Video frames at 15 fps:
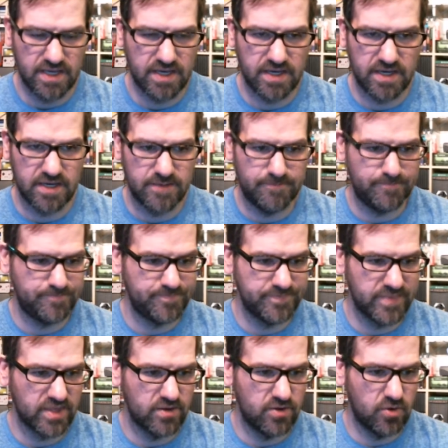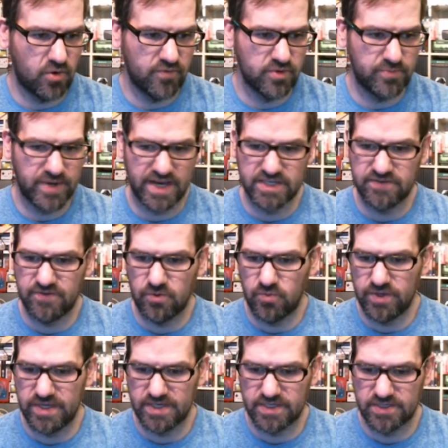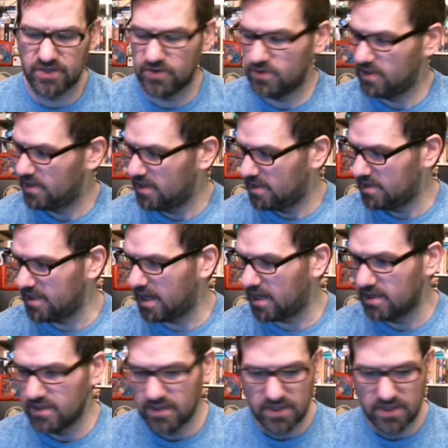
over the past few weeks. So yeah,